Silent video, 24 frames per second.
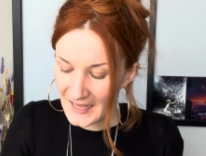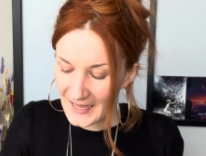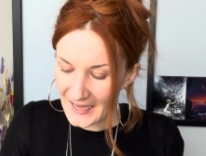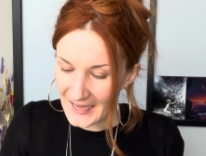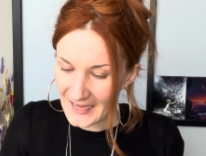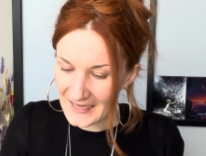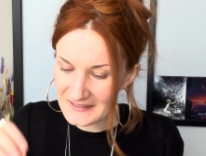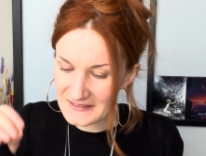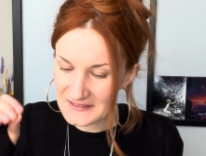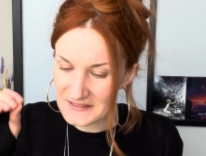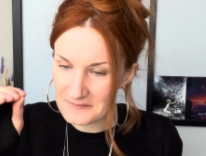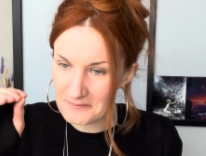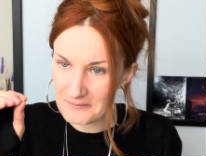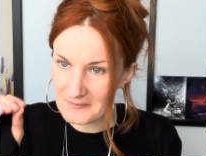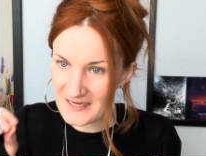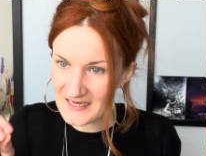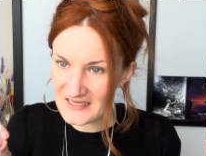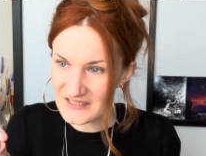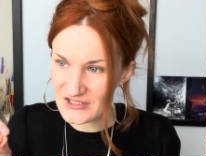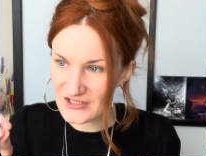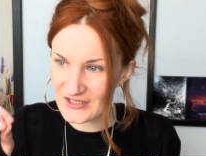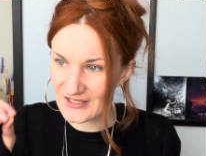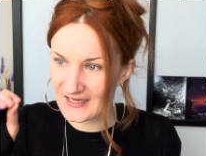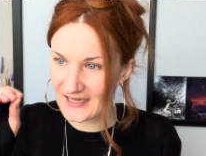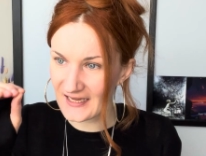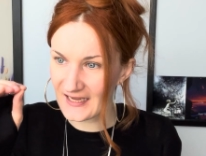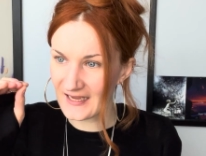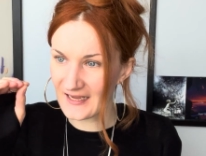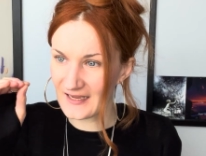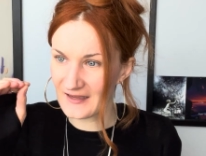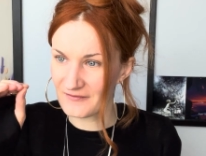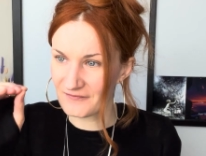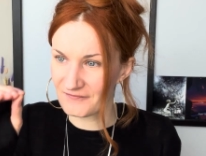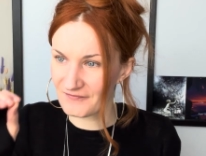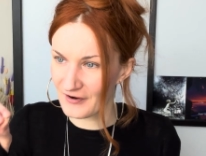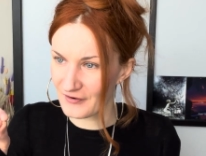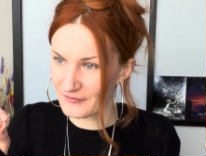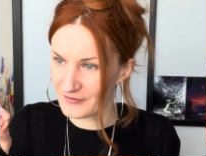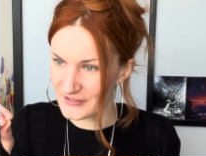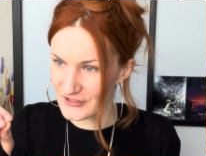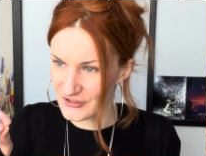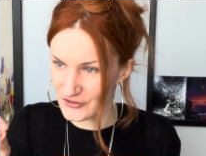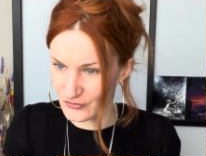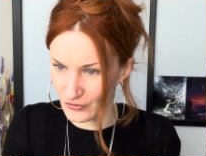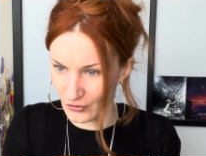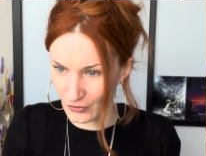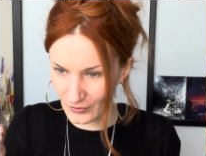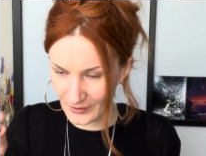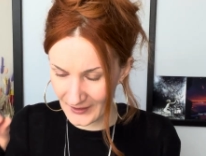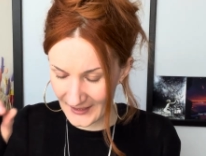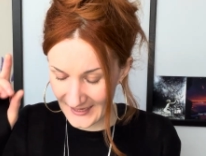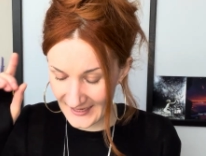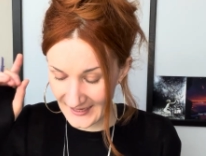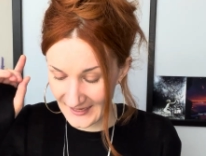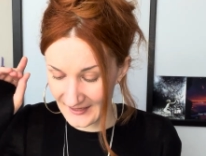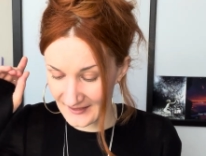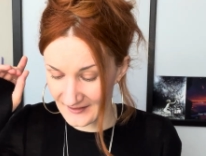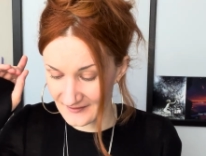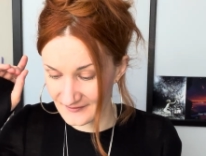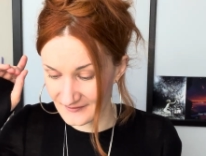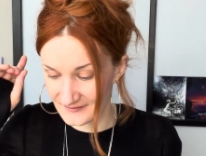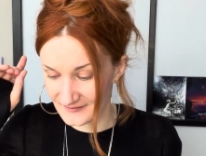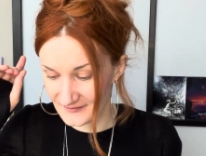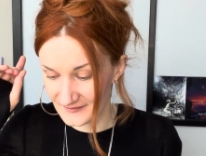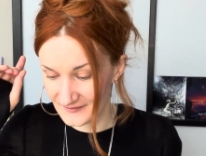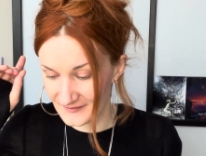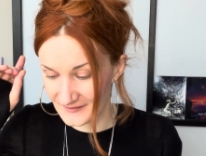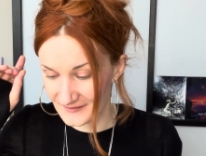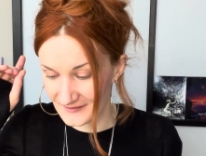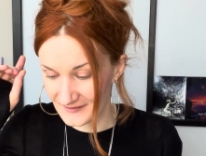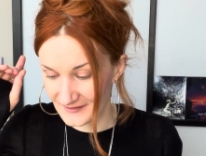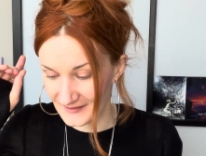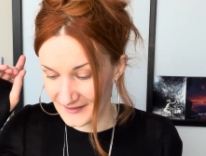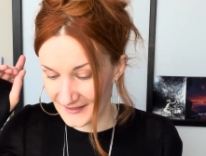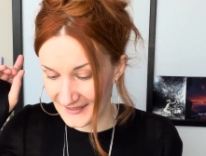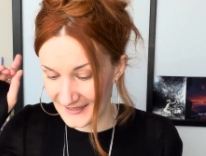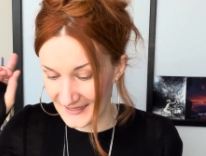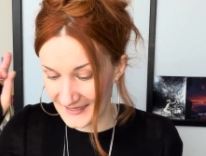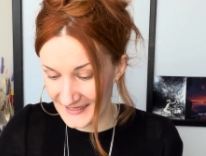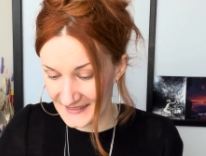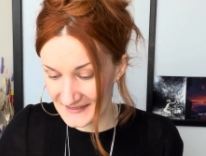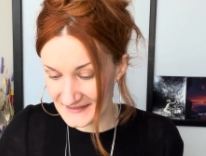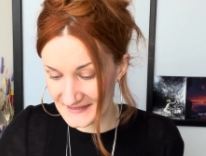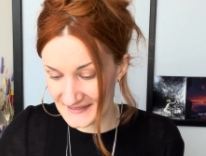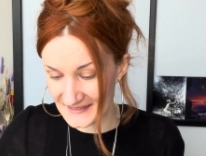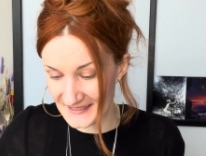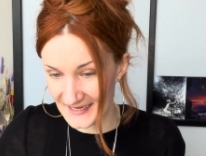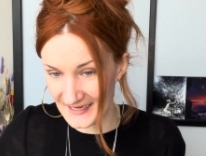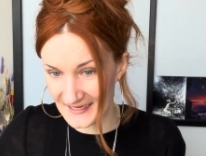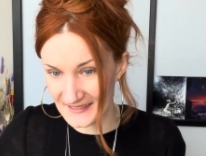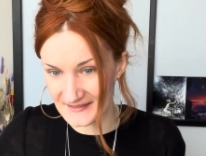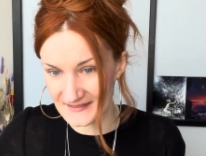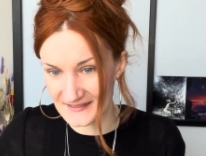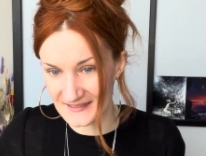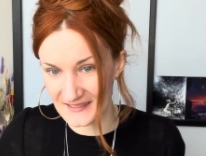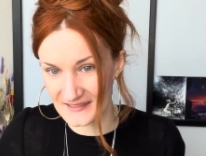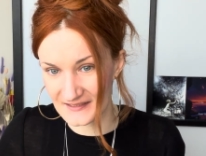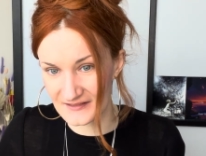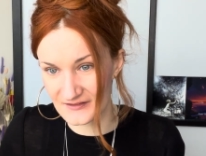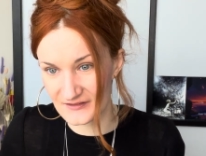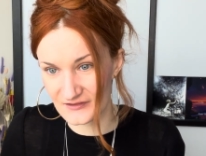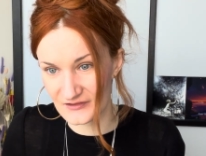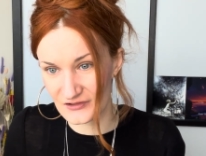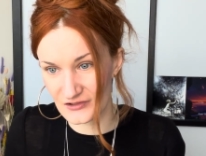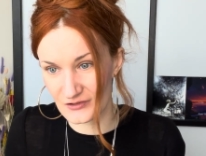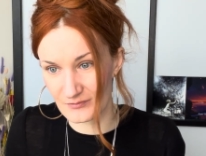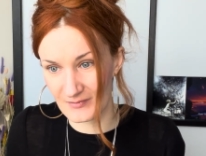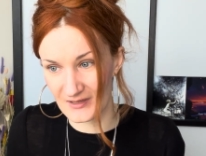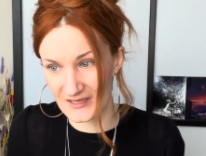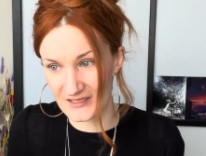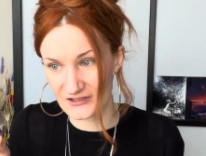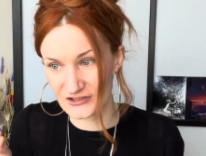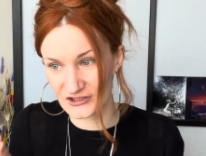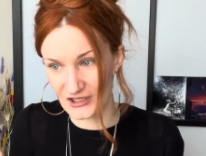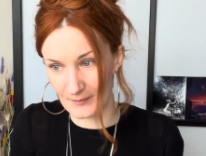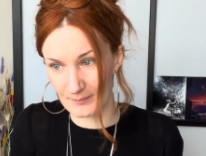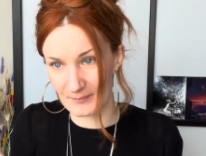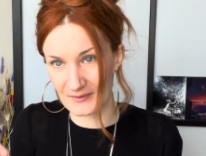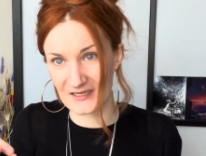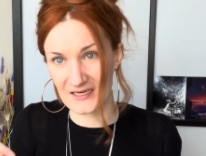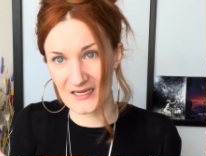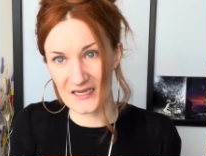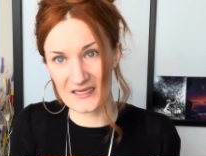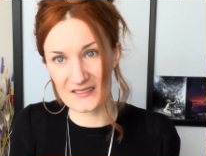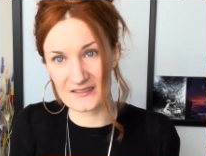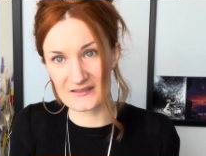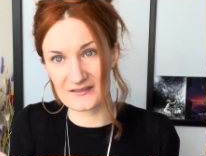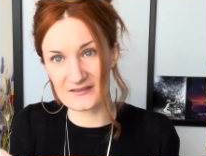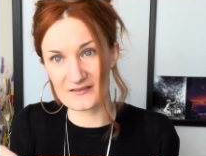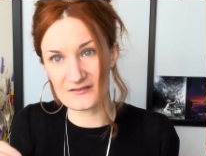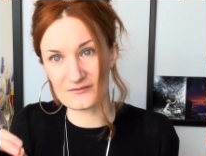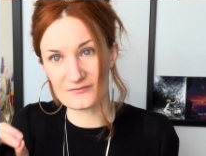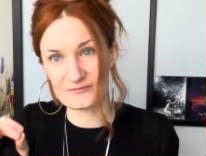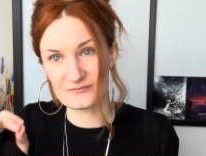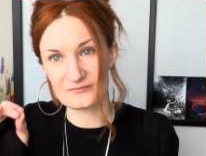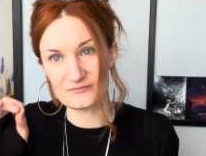And immediately and very strongly, it indicated to me Japanese.